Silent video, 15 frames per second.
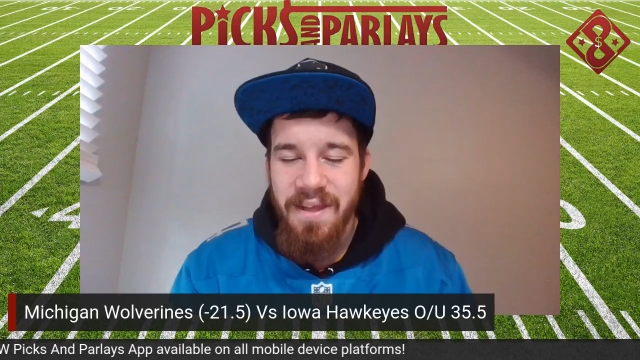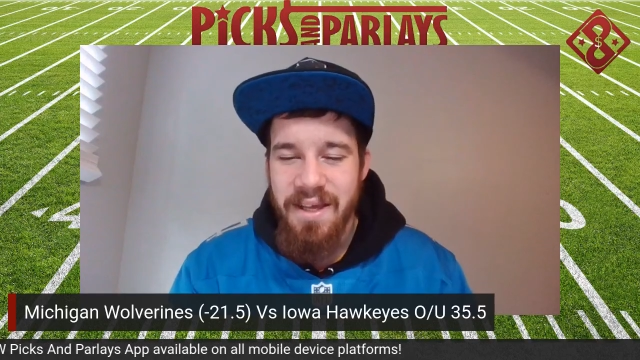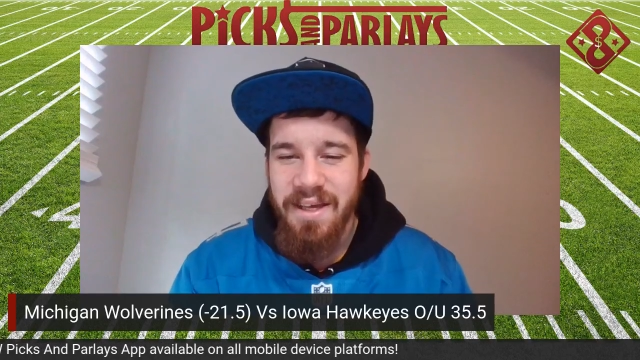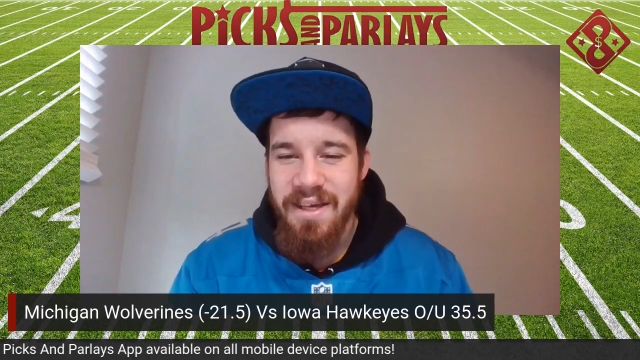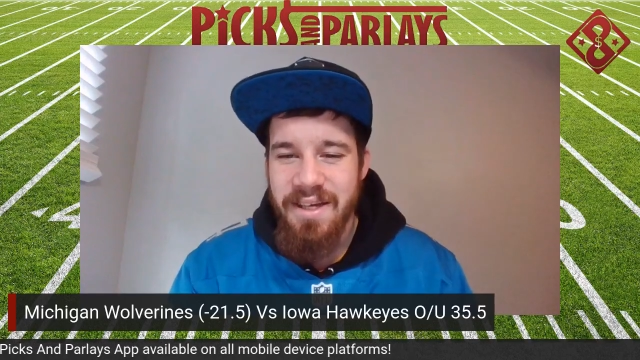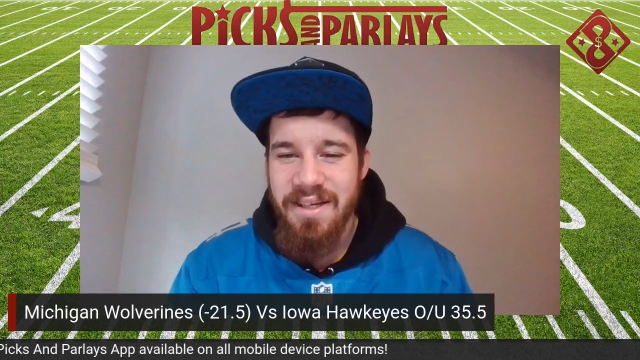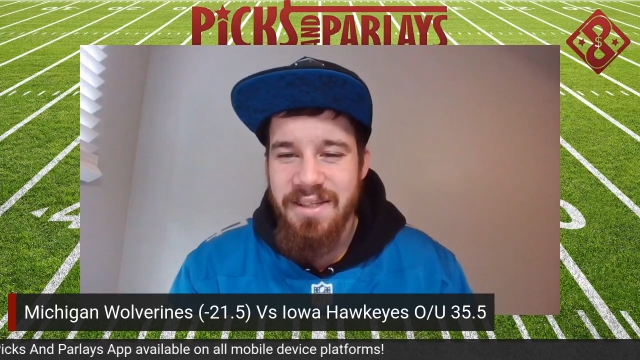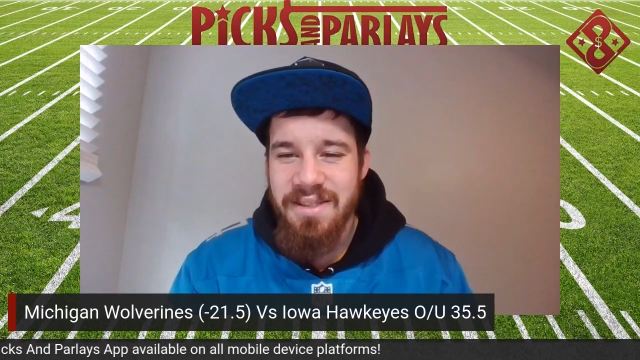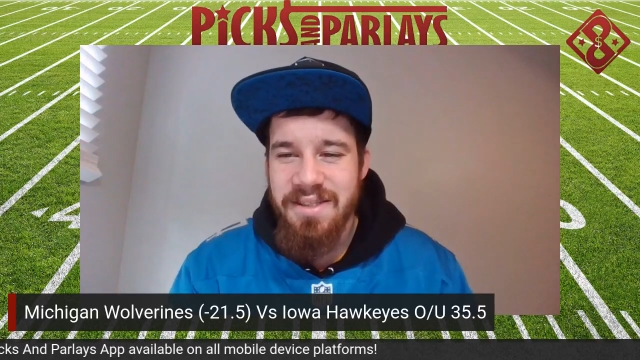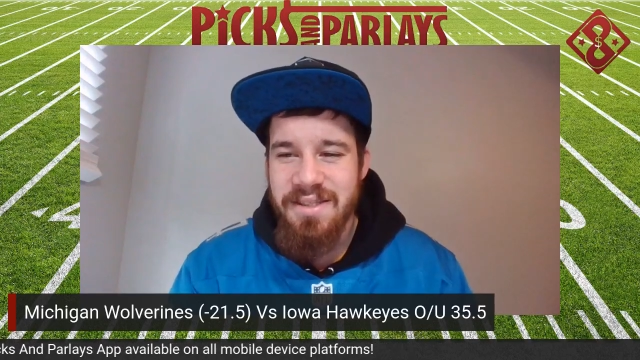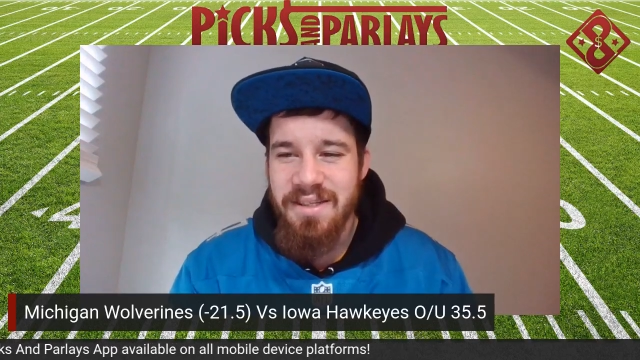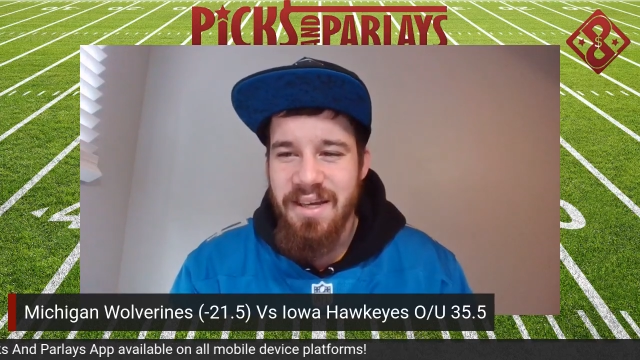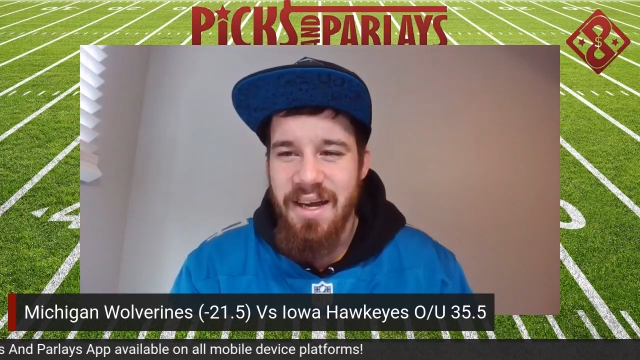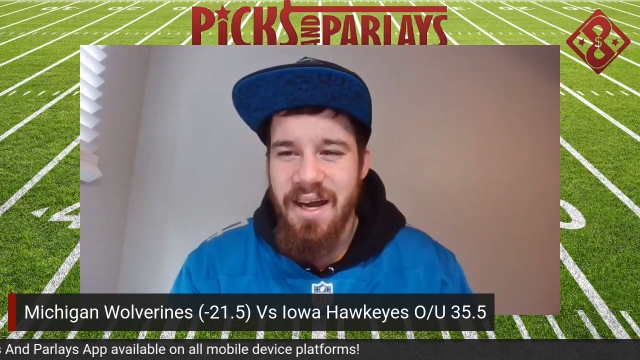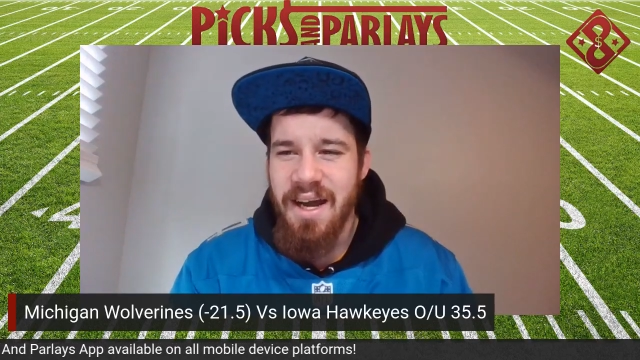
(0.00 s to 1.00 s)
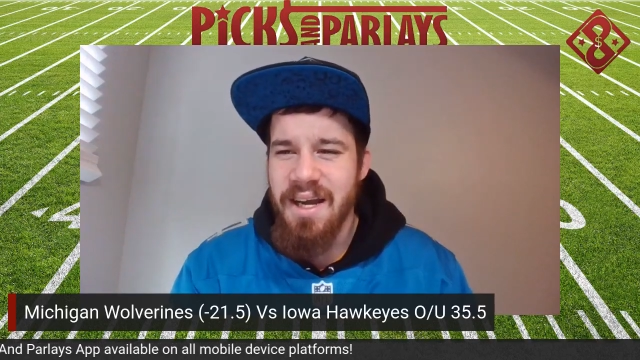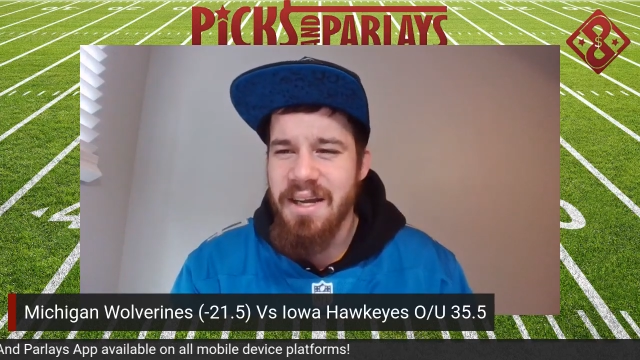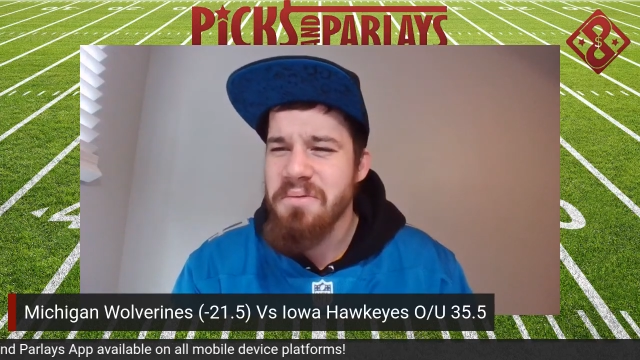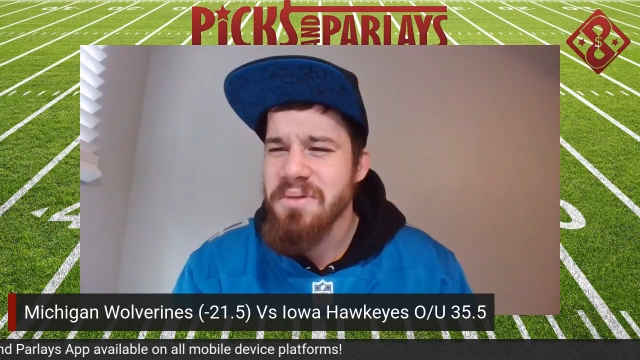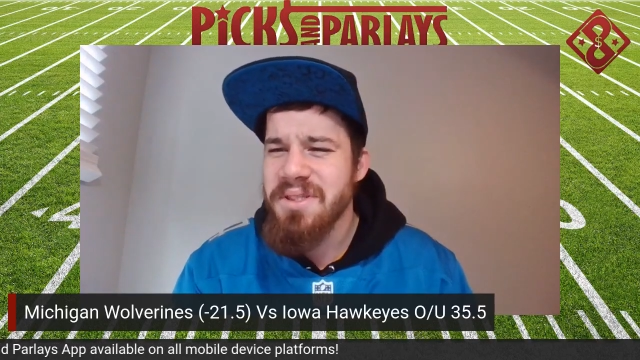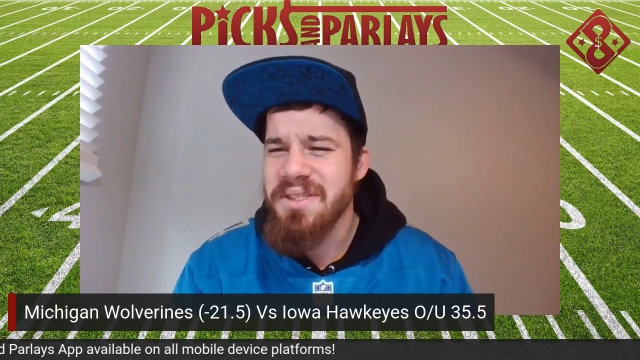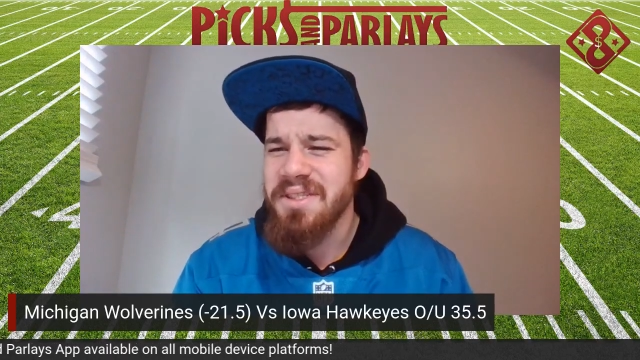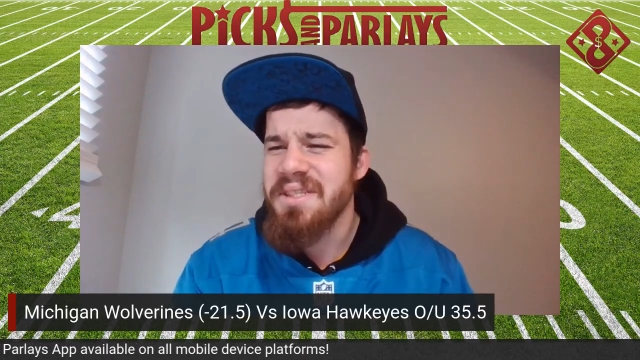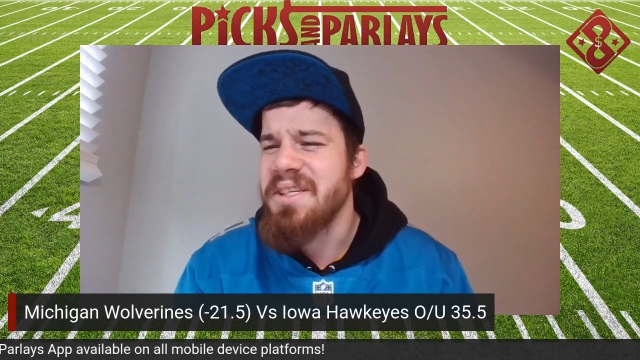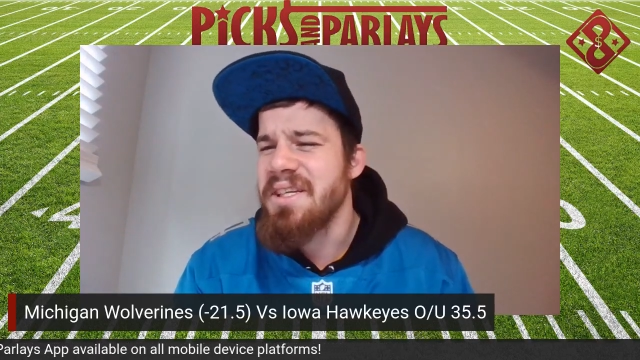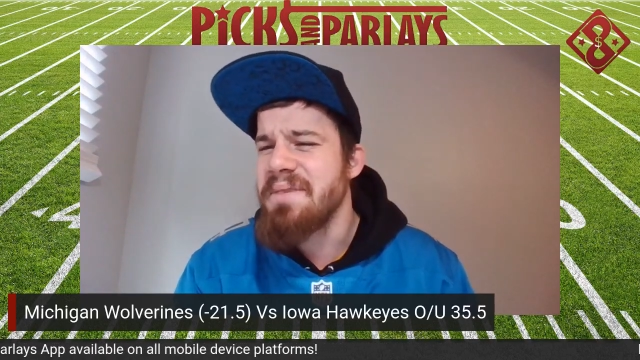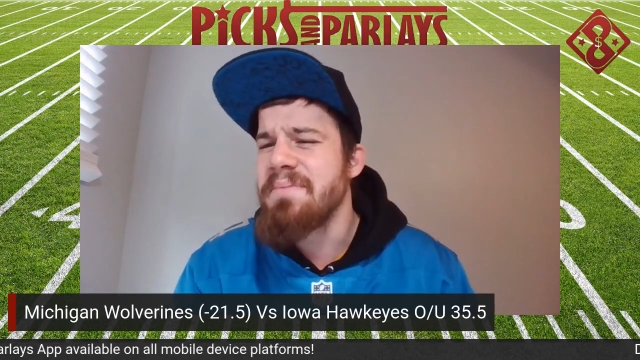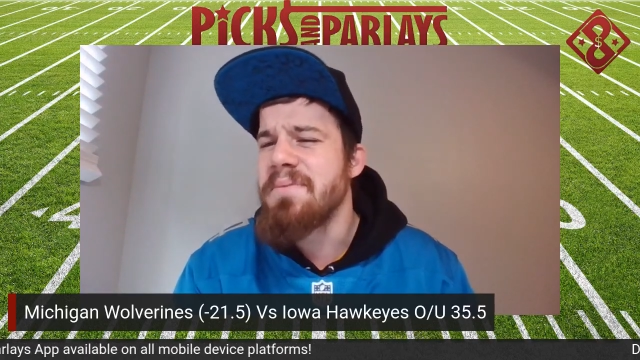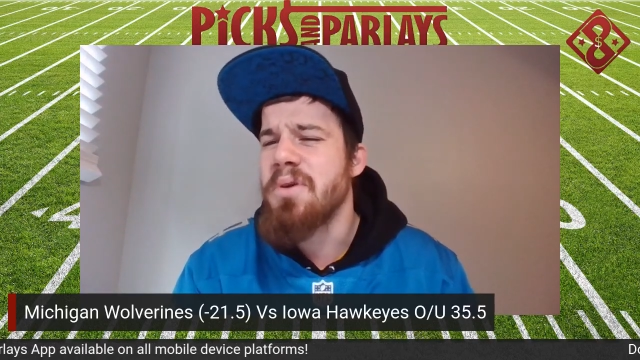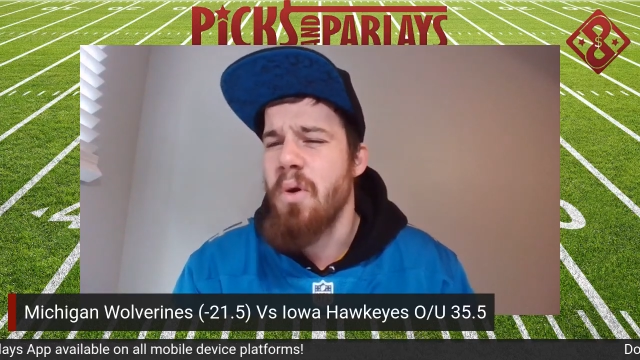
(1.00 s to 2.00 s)
is Iowa's
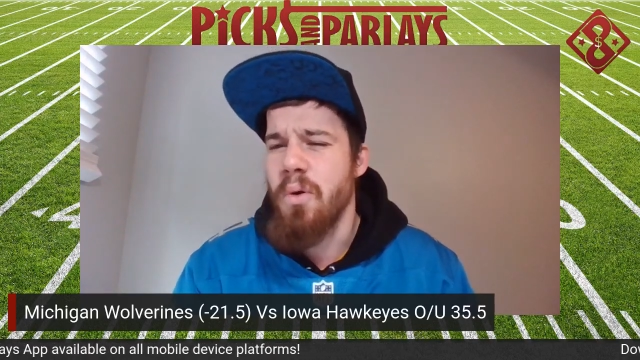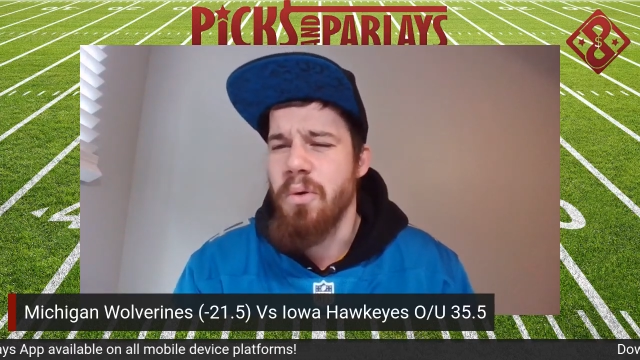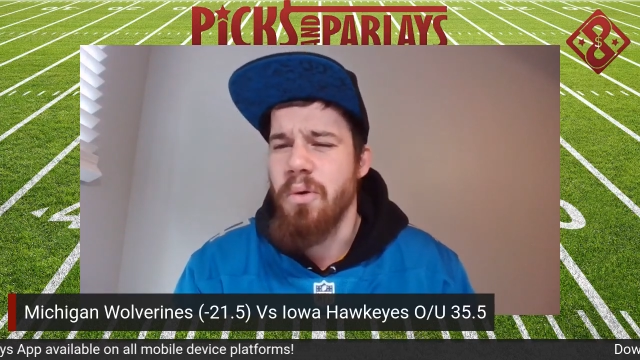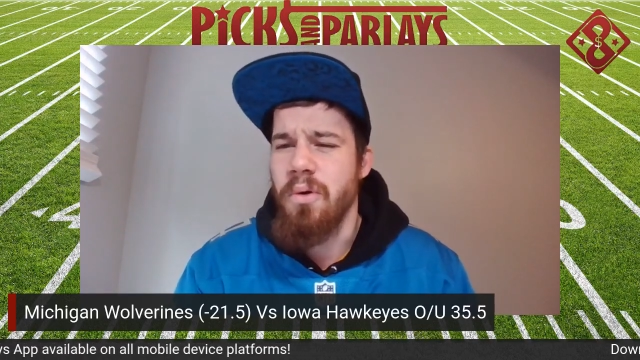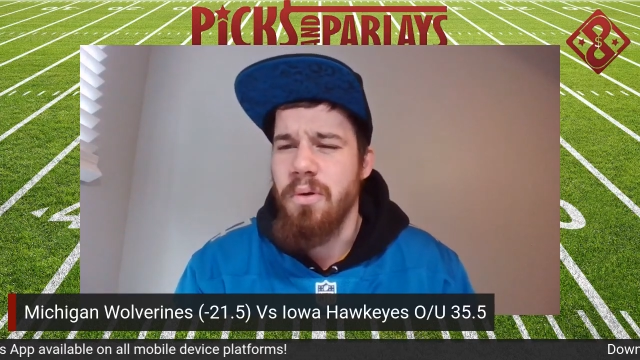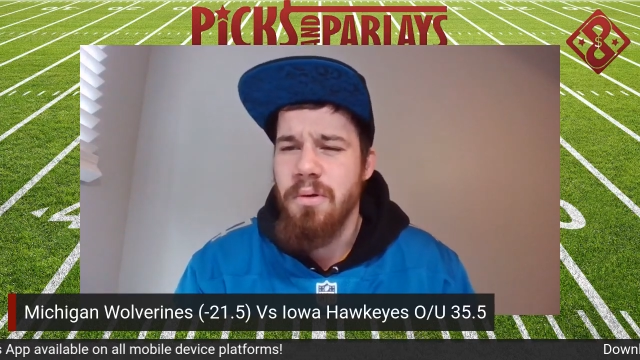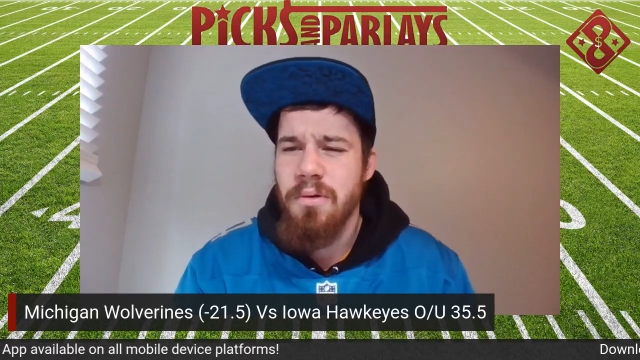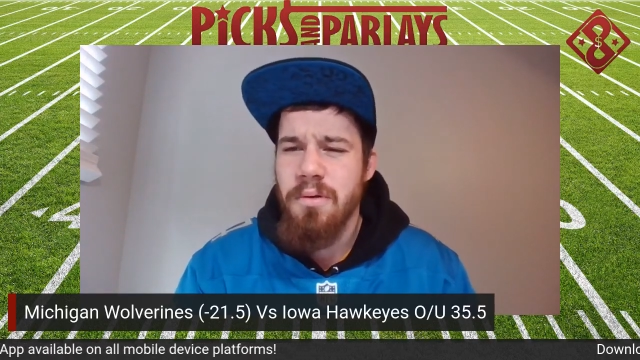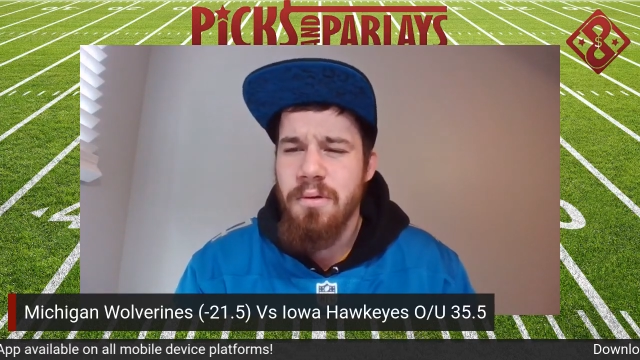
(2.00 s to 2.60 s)
team total,